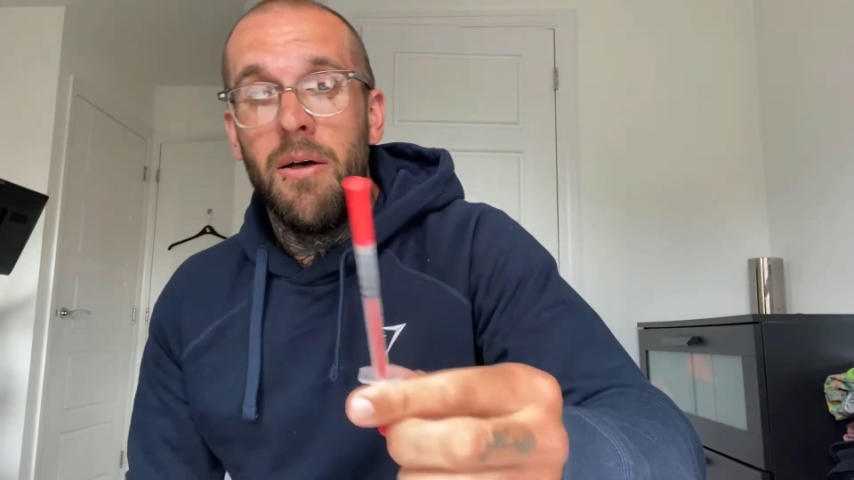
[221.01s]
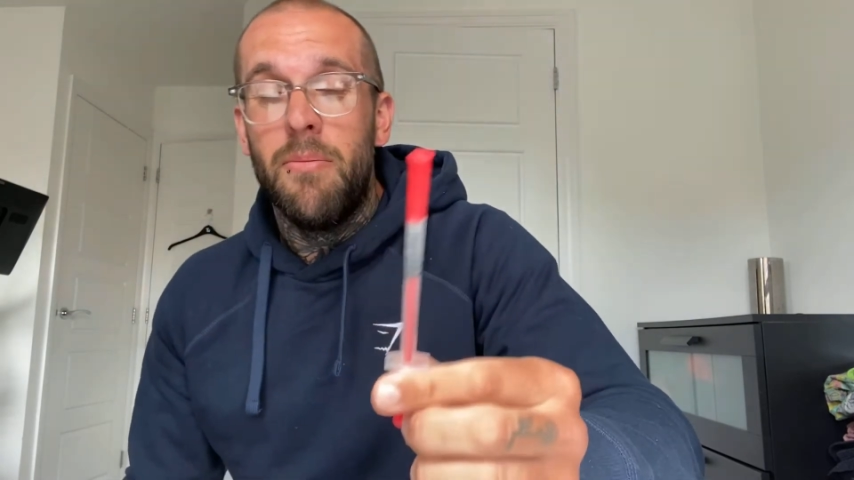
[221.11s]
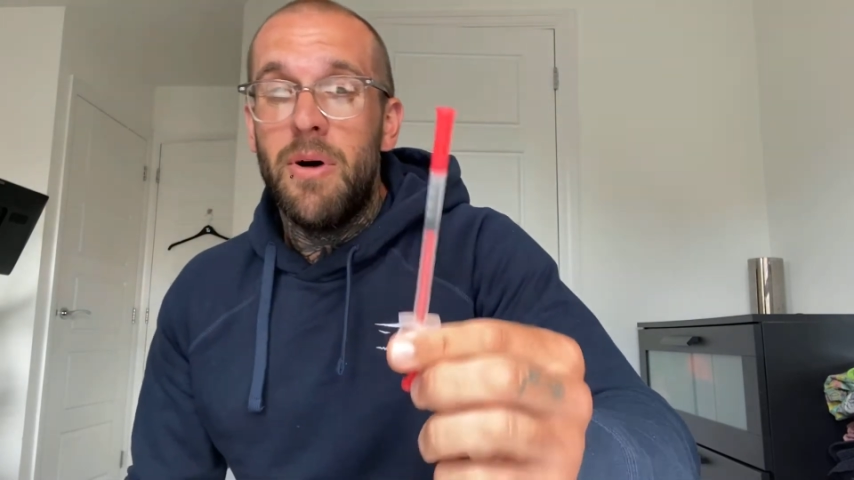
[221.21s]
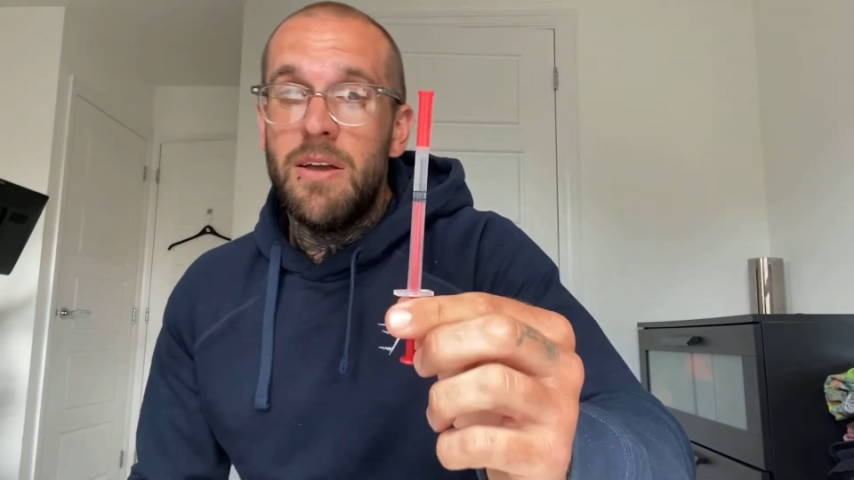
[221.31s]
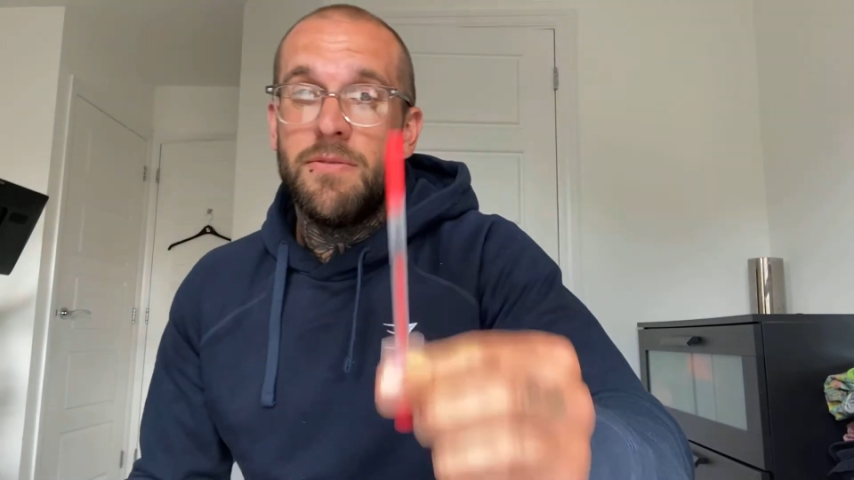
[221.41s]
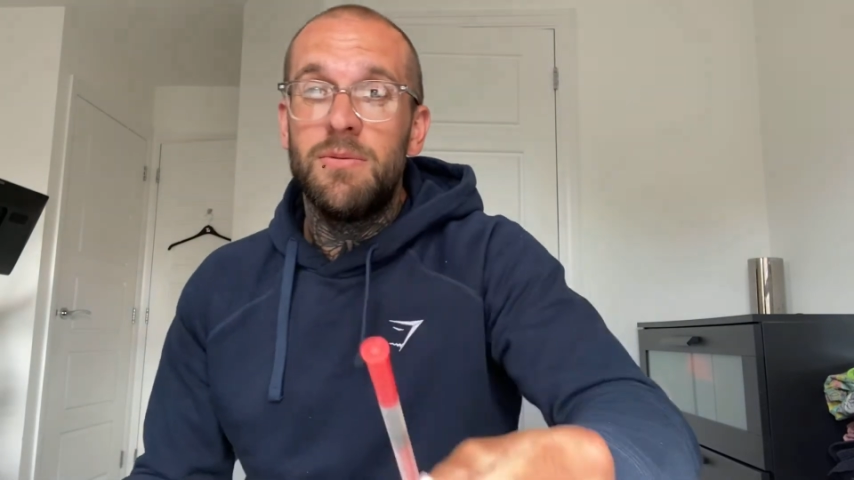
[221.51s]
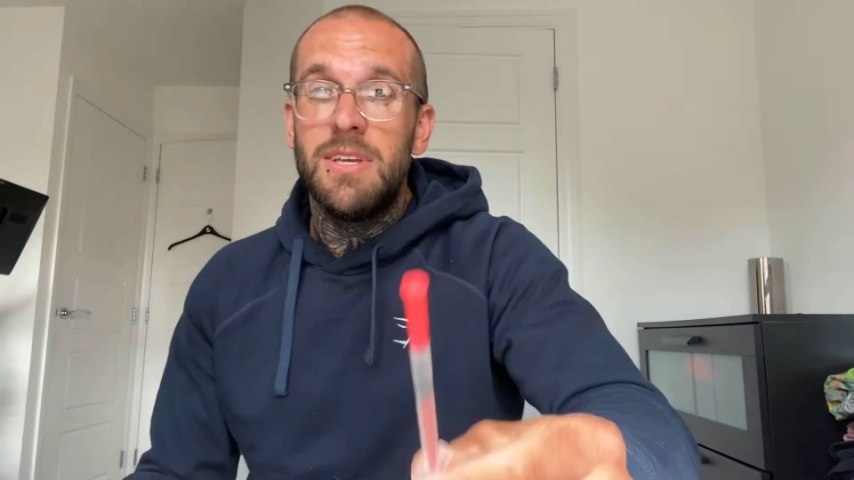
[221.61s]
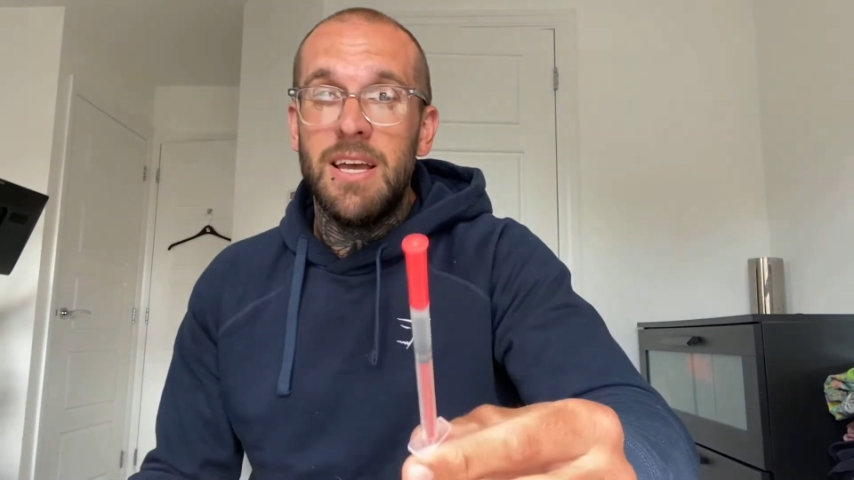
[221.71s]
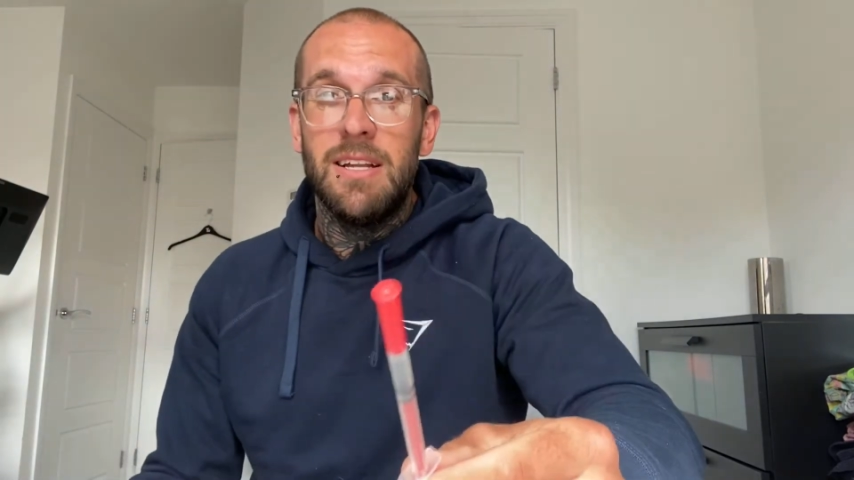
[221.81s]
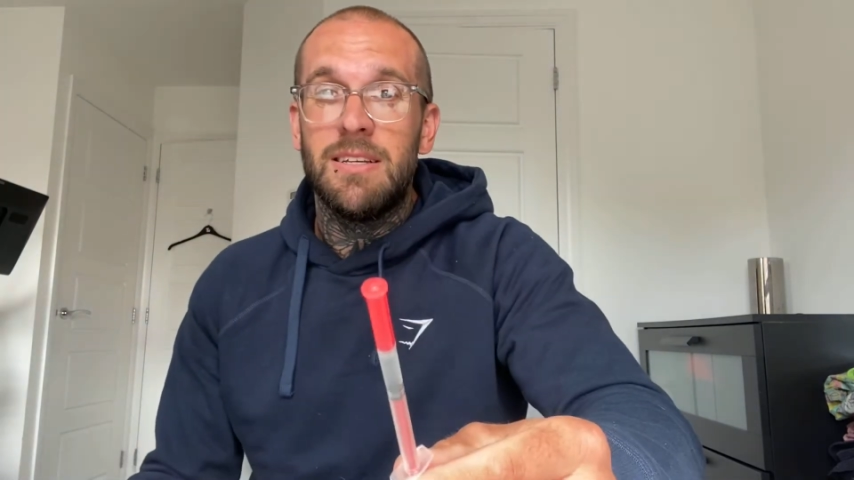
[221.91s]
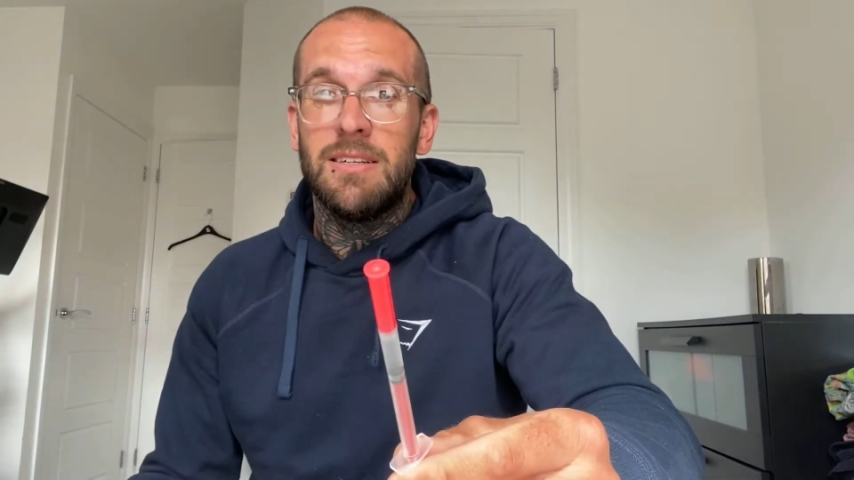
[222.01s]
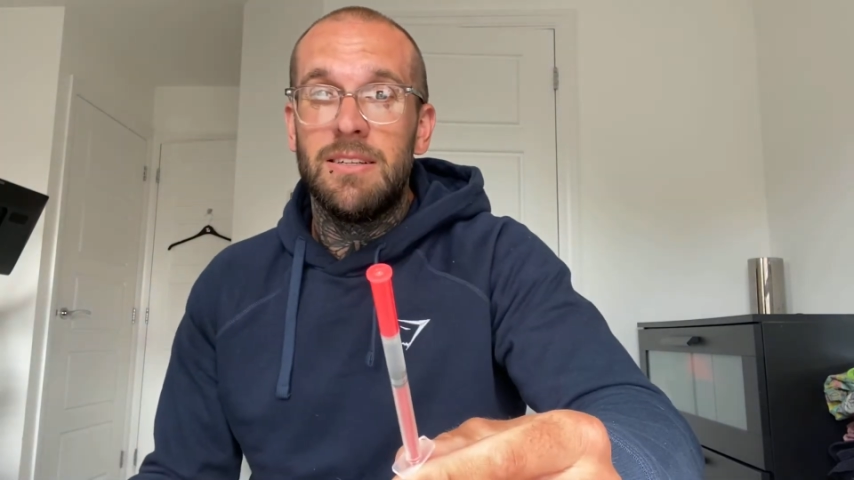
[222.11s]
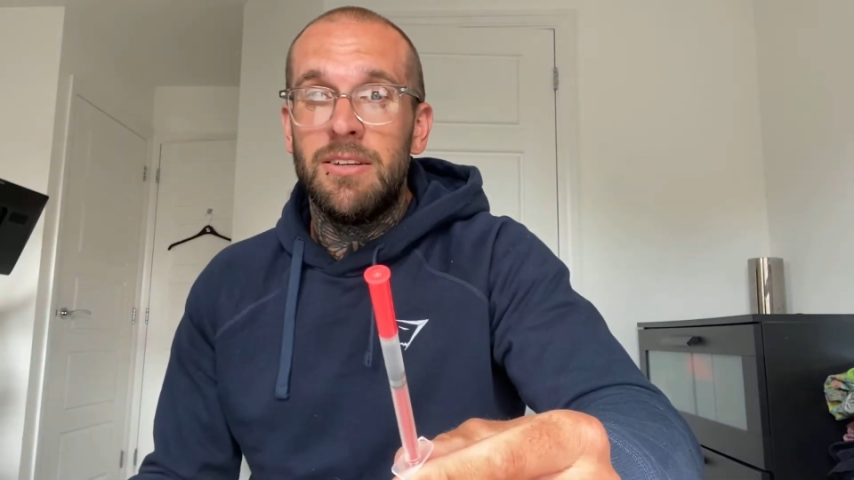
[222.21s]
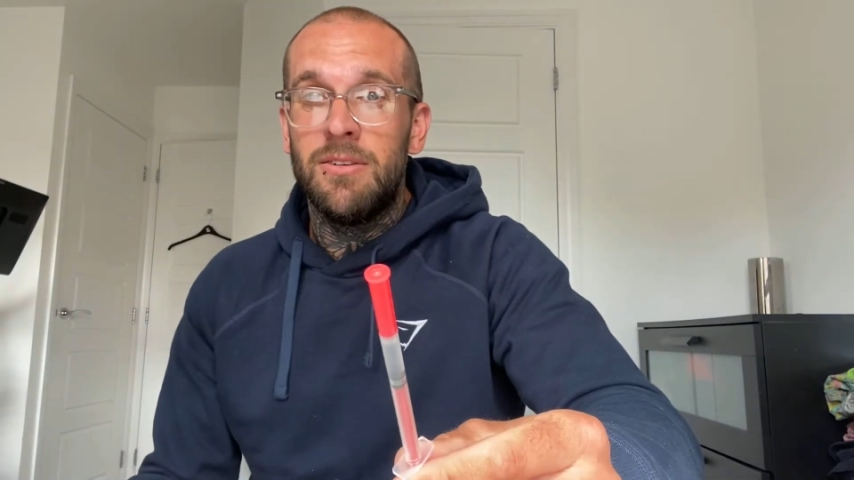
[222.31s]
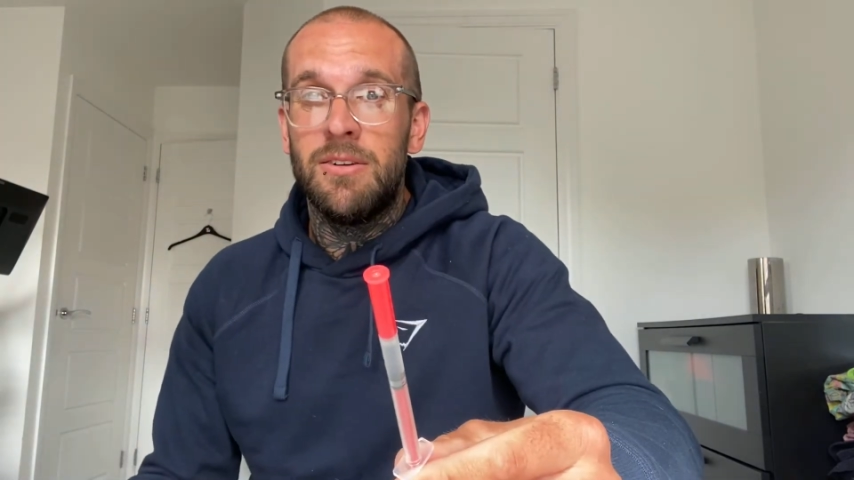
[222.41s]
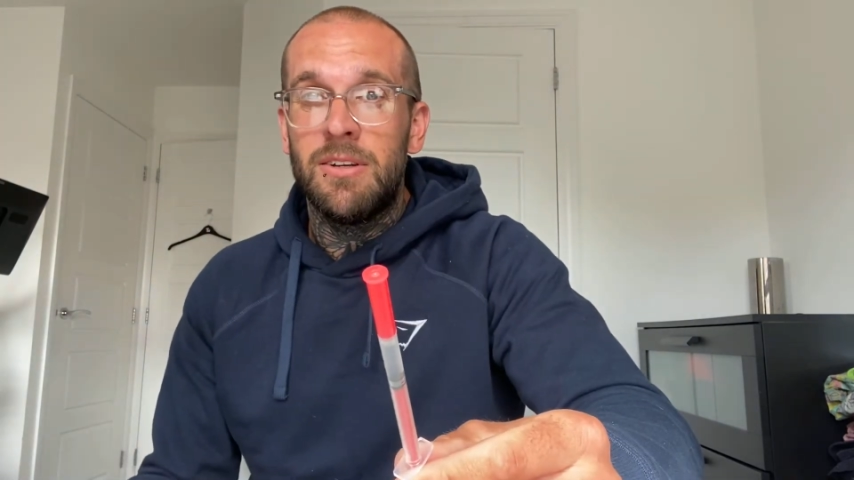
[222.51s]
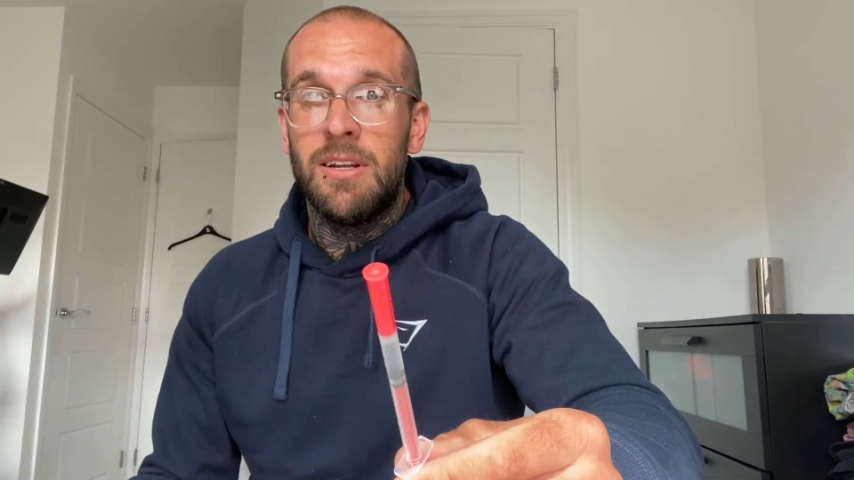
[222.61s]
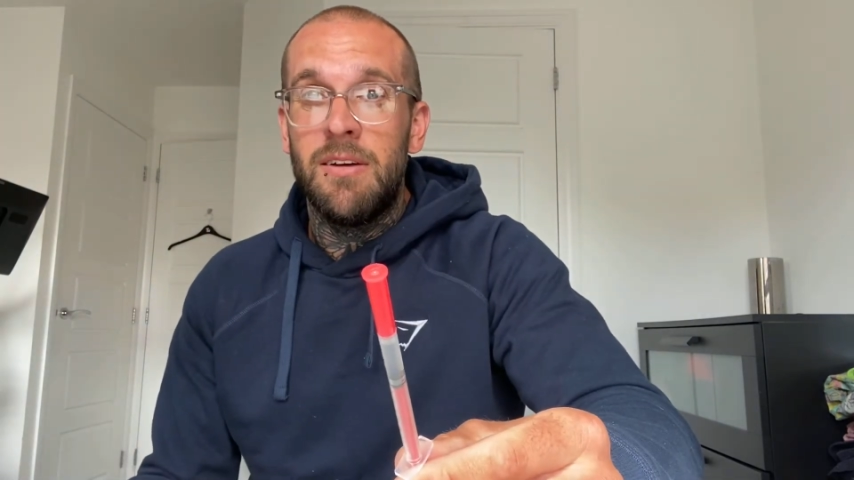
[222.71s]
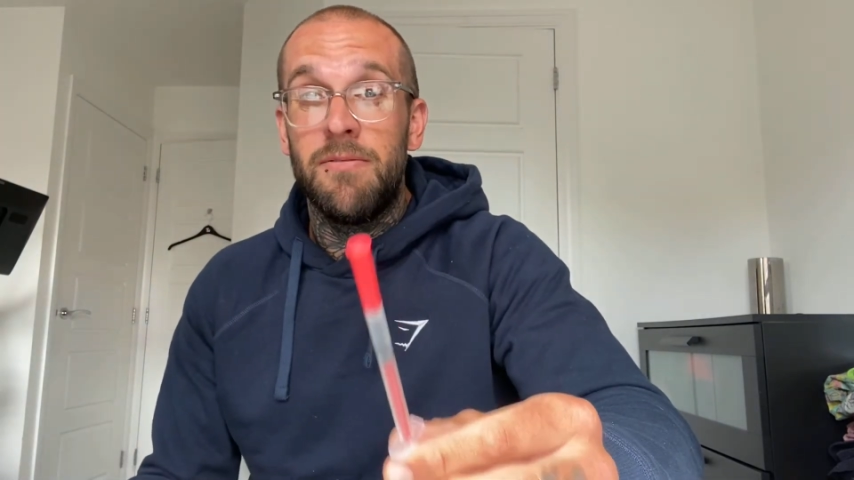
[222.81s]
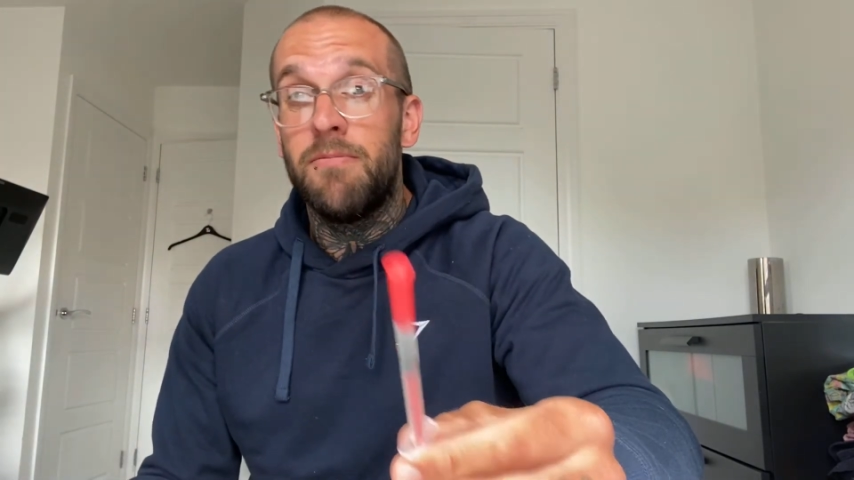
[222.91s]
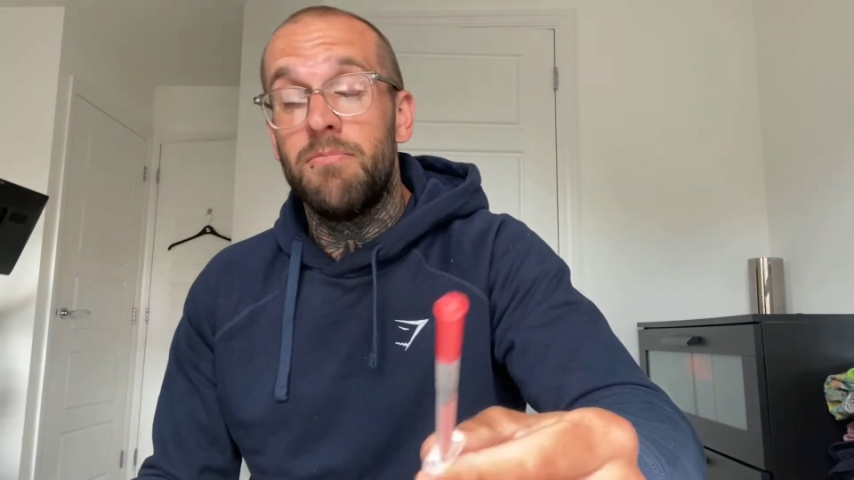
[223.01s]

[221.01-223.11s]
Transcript: But if you did, you're going to